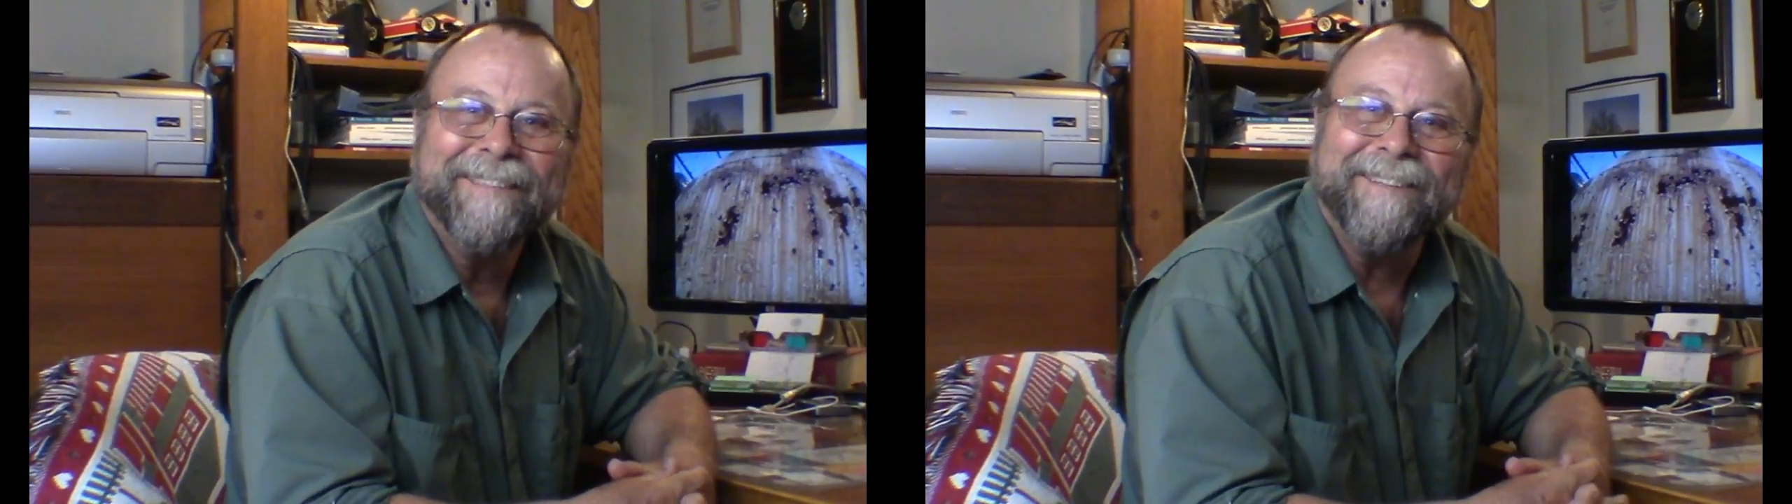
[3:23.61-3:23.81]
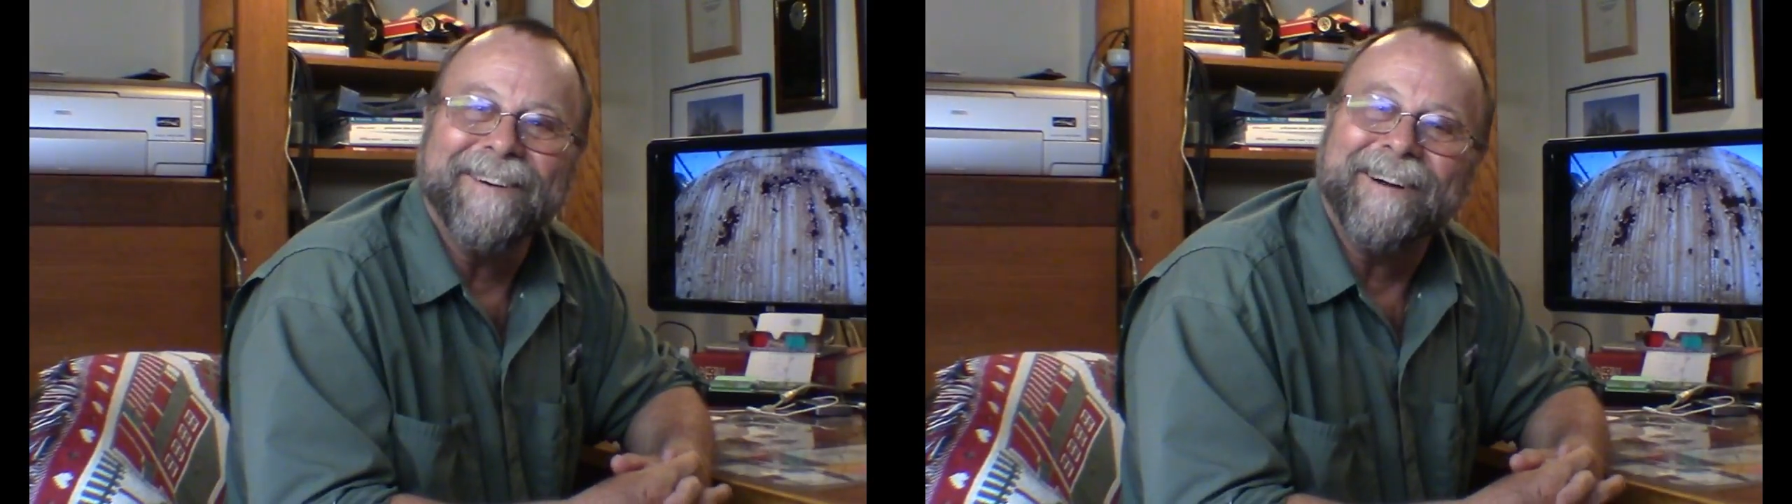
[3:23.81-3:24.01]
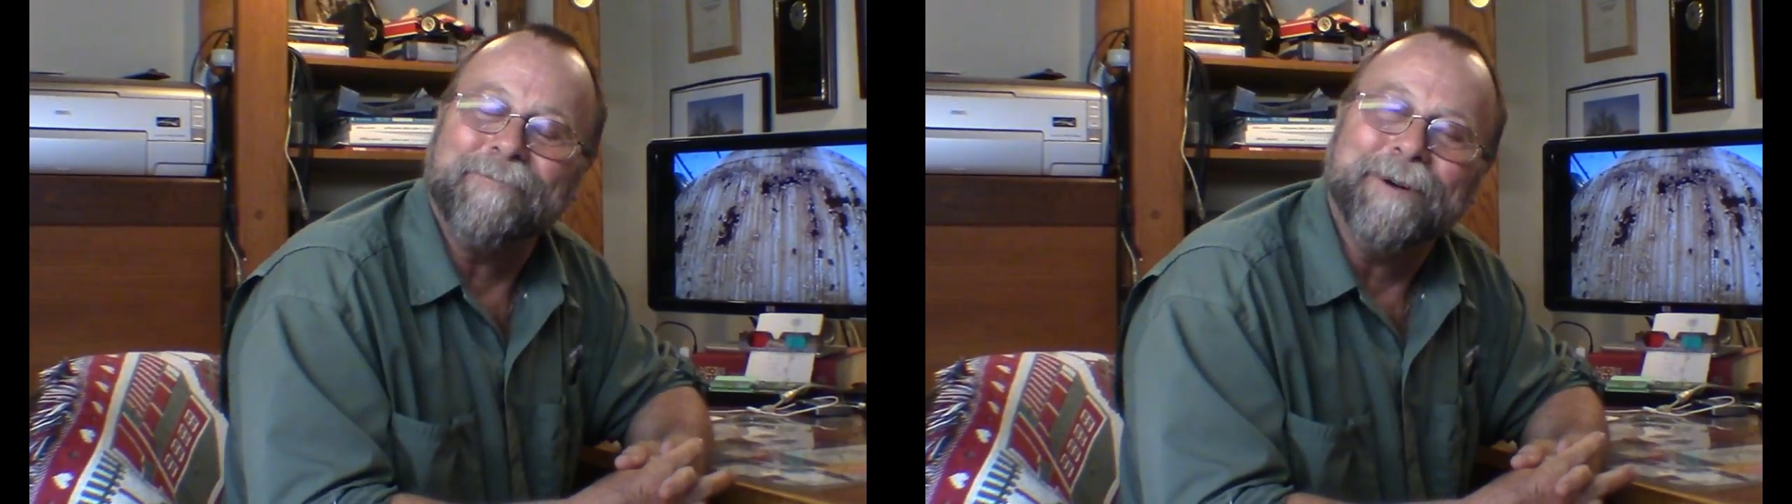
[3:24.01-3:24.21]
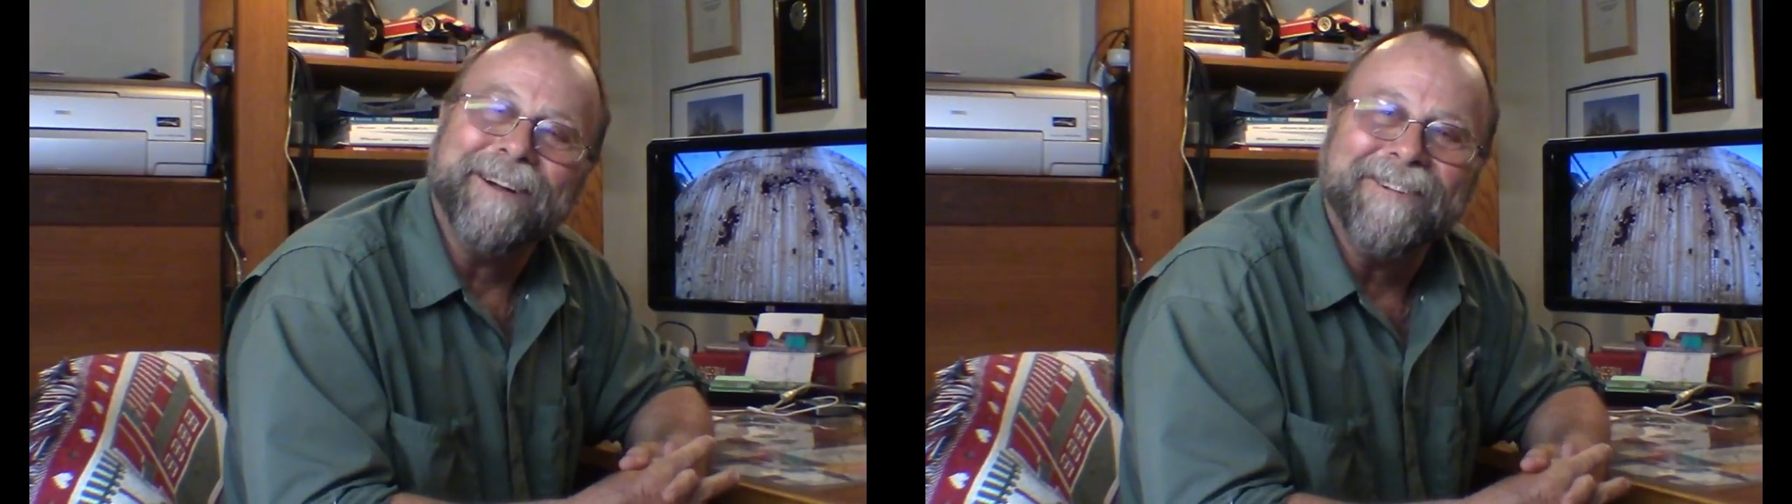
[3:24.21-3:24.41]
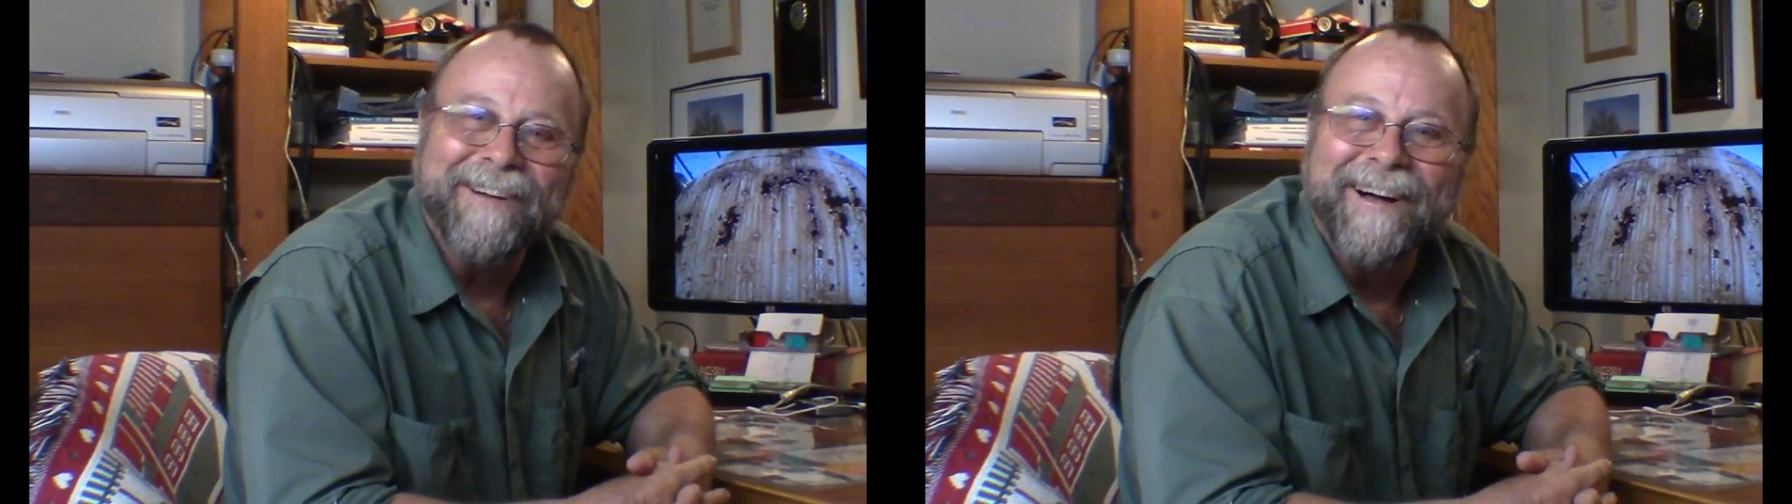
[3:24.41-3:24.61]
to talk to
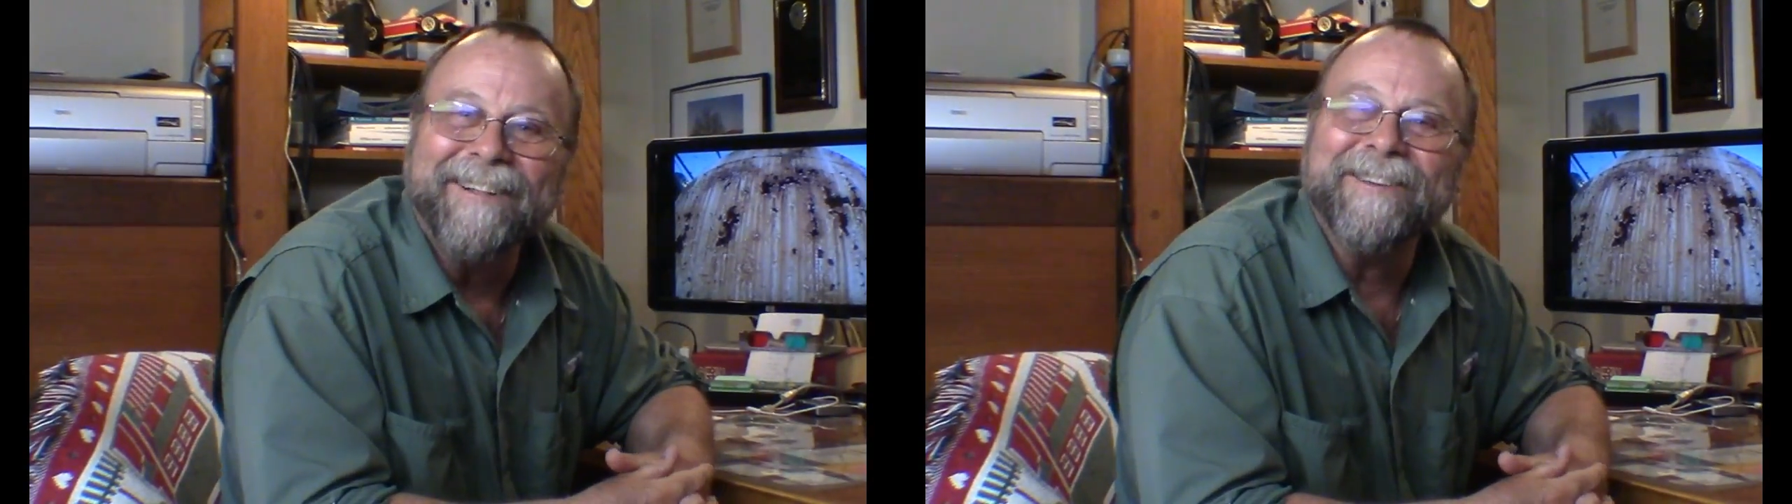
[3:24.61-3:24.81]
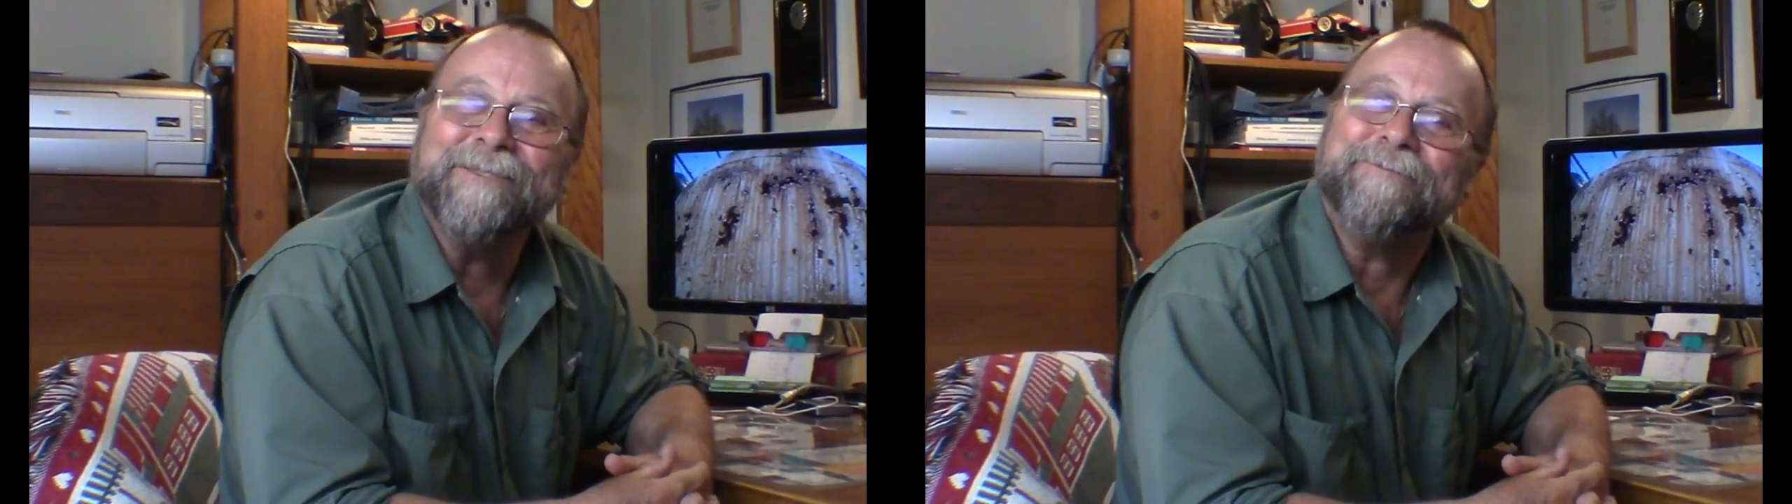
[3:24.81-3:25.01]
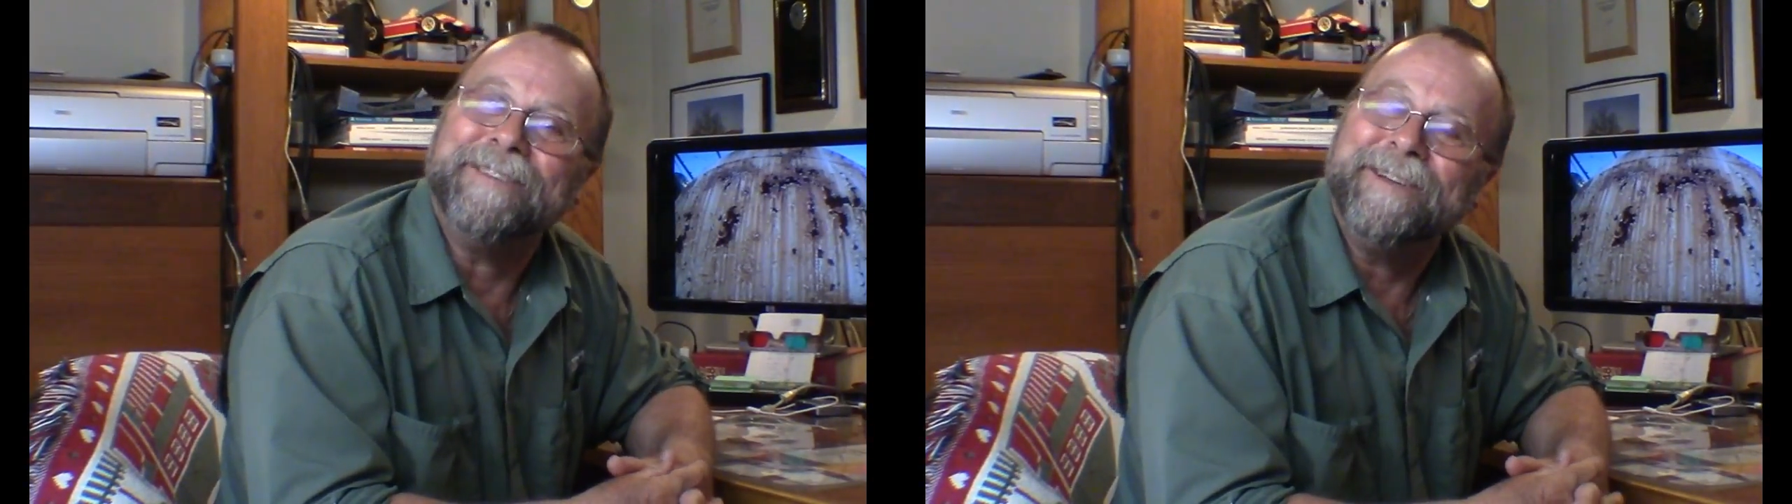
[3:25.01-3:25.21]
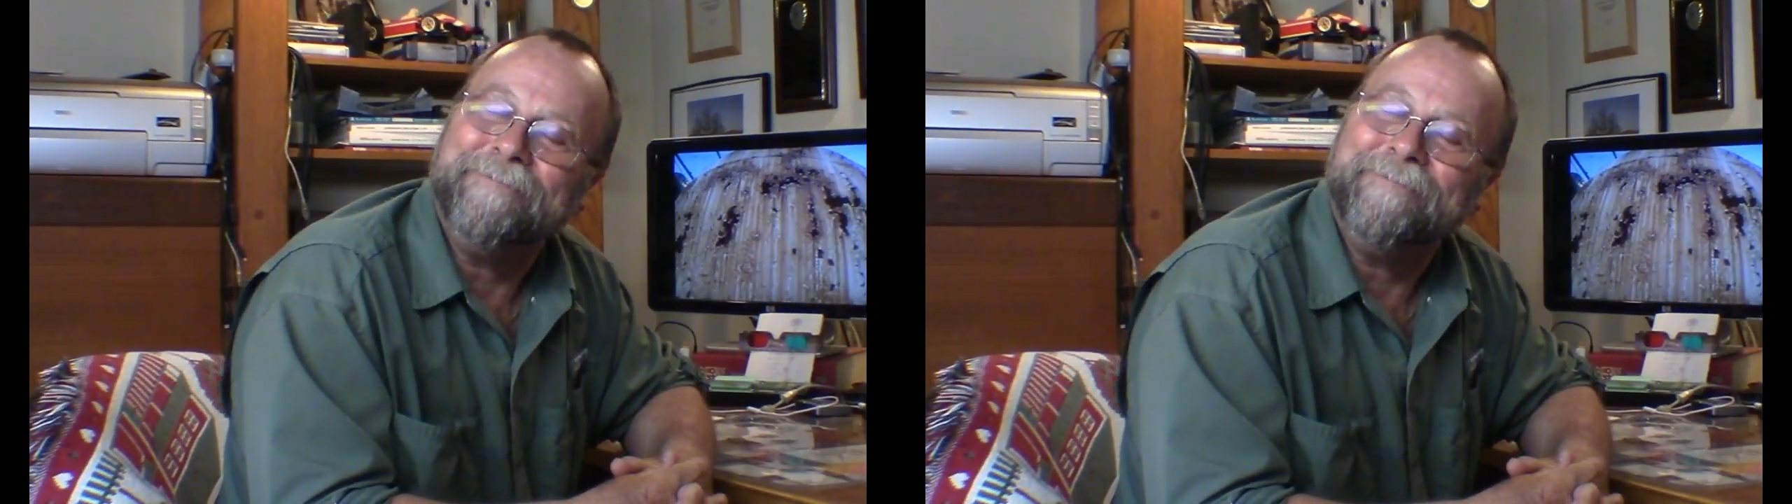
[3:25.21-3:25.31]
Michael Collins of the